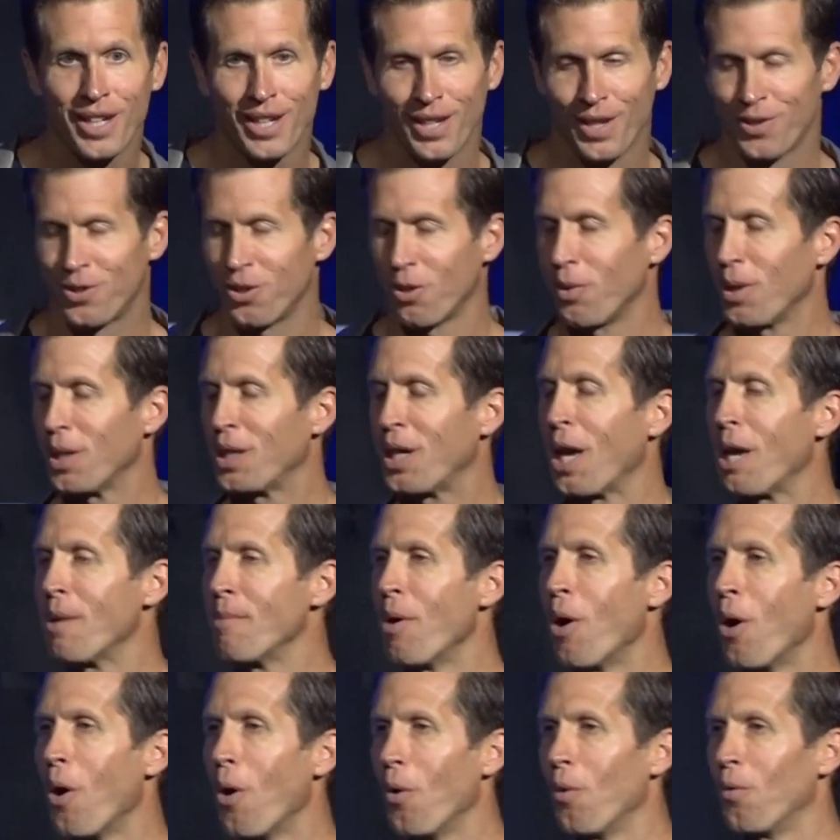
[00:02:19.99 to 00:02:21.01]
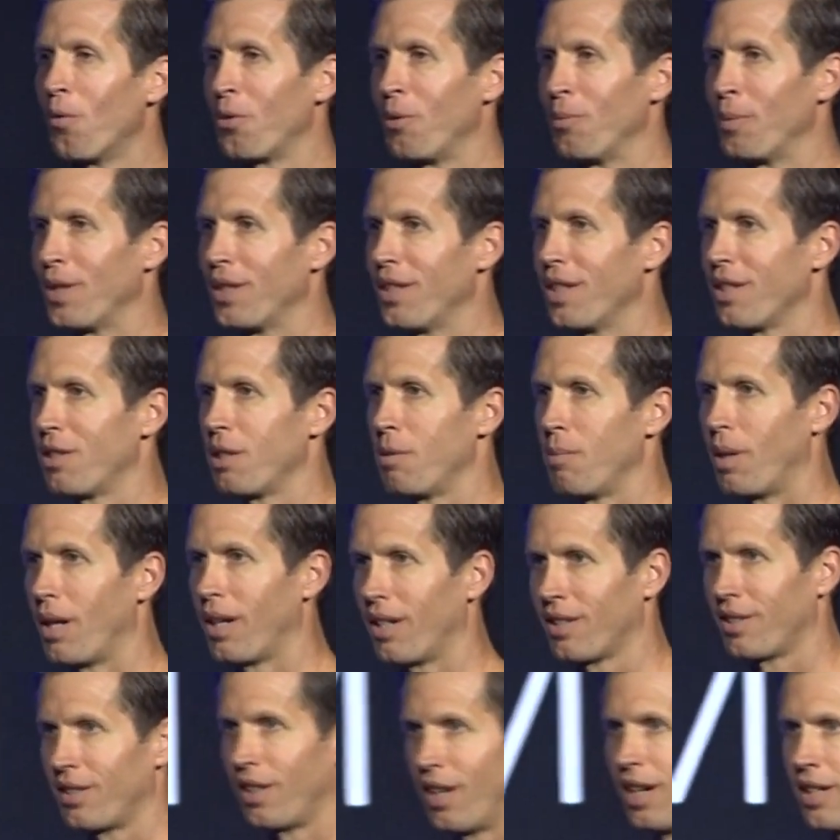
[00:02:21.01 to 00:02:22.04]
And so we came home from the Disney
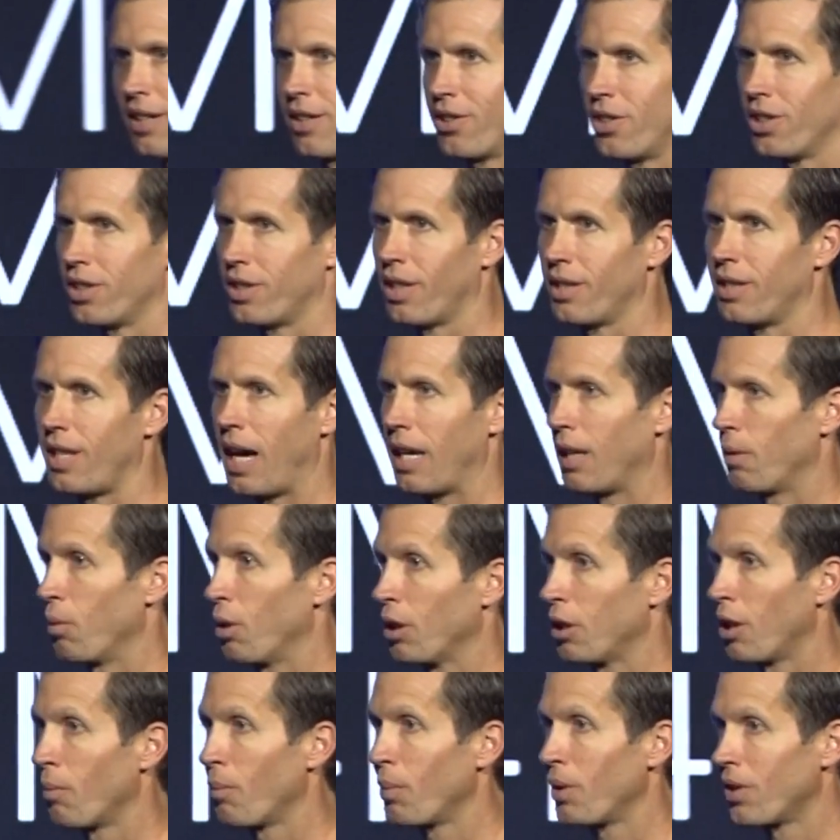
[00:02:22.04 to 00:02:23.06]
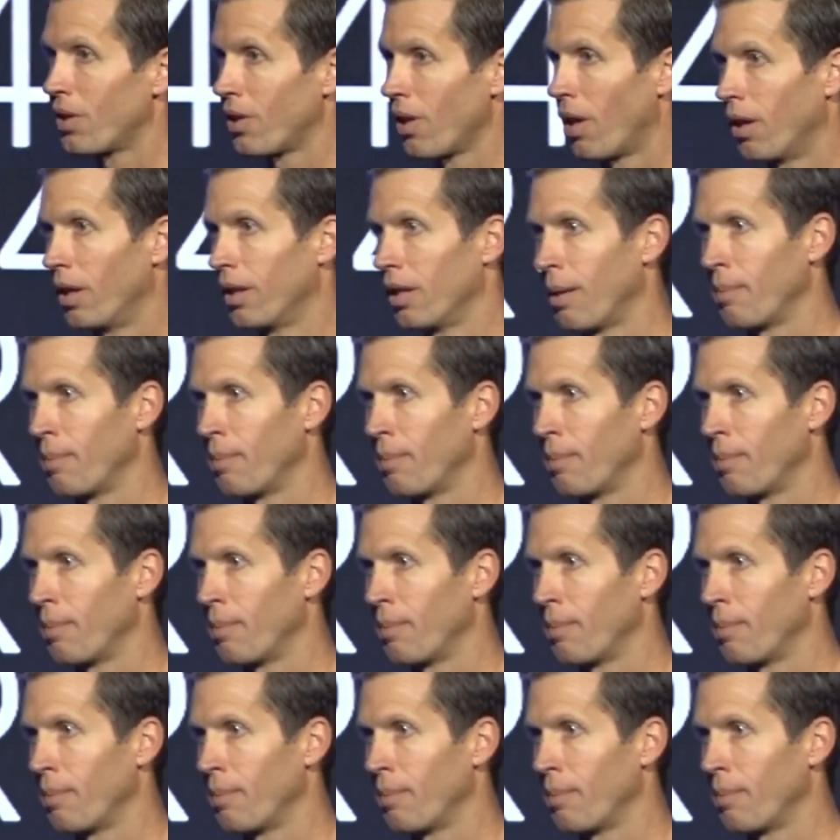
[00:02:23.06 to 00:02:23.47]
marathon, and she said, Daddy, when can we start?